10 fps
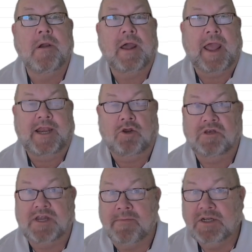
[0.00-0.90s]
And you
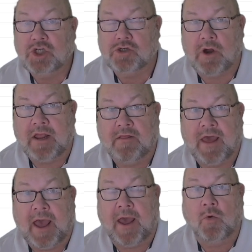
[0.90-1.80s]
demonstrate
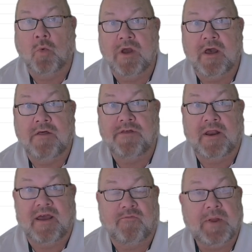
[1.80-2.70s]
that with an
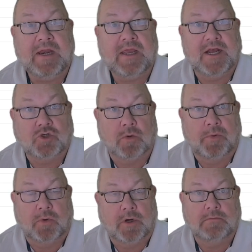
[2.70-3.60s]
FPDS
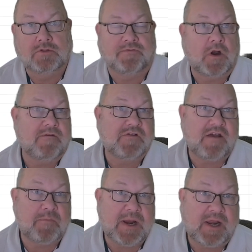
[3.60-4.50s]
report. So if you don't have an
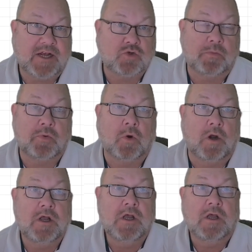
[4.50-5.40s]
FPDS
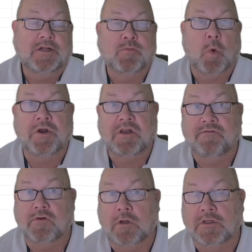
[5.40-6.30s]
report, it's more
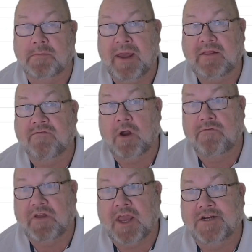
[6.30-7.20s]
difficult to make the
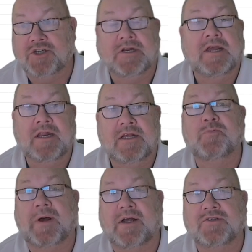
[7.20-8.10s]
verification. It is
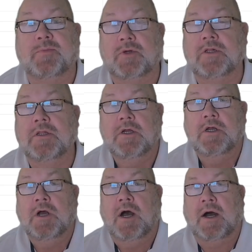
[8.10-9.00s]
possible,
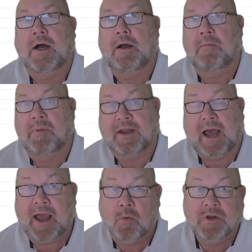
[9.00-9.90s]
but
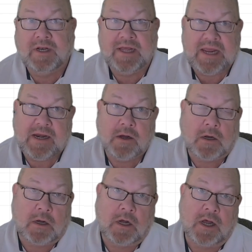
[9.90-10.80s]
I would lean
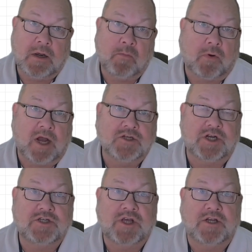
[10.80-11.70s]
on
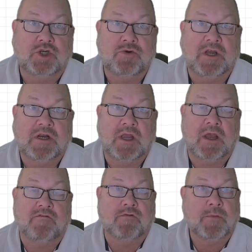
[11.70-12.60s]
projects that you can
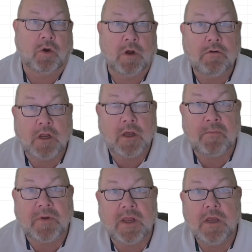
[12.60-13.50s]
get from your own
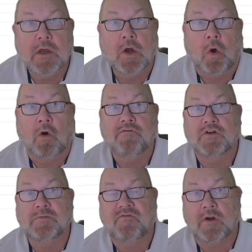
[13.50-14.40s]
company or
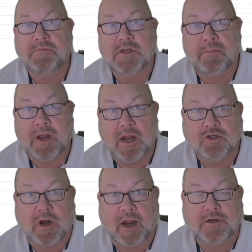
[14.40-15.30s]
from
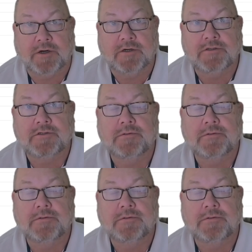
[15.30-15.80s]
subcontractors,